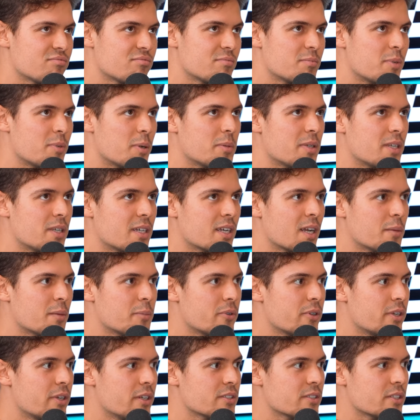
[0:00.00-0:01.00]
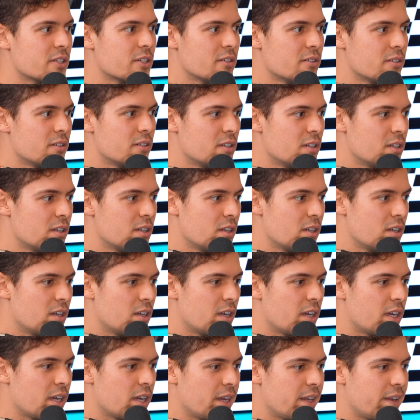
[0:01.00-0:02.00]
probably a couple of years ago,
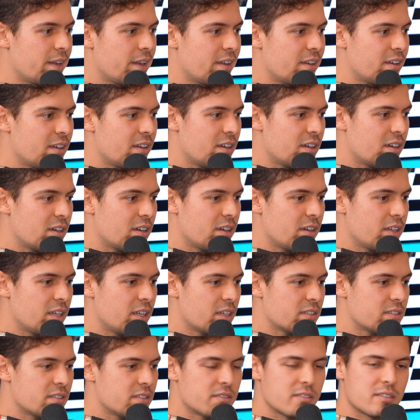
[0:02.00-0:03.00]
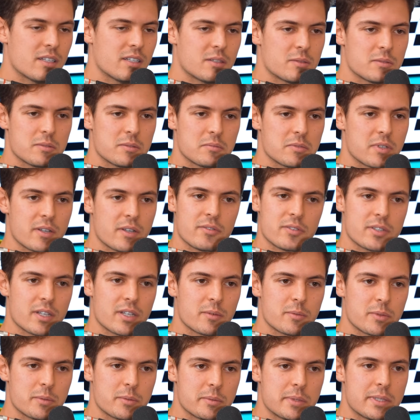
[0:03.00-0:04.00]
and then uh, yeah, since then, every
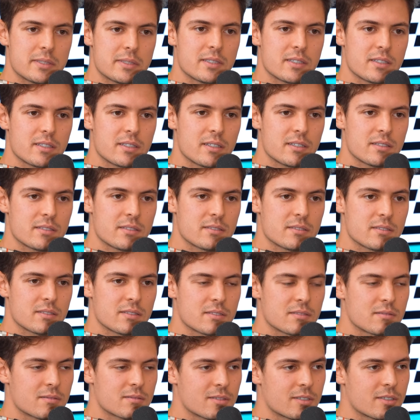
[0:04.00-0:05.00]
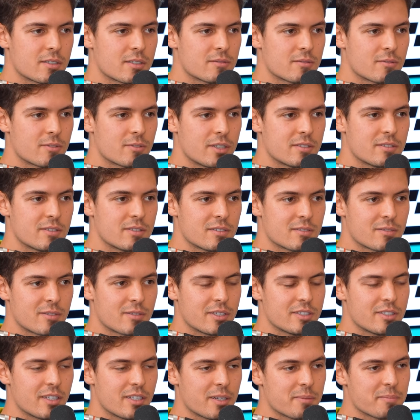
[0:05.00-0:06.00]
time we meet, uh, it's a great,
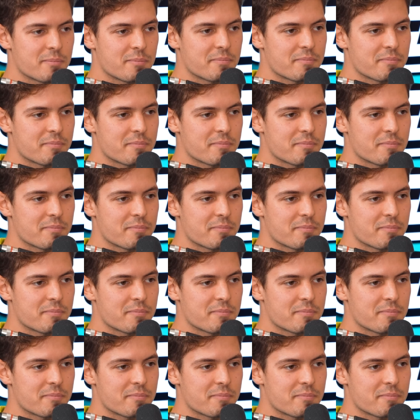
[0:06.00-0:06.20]
great time.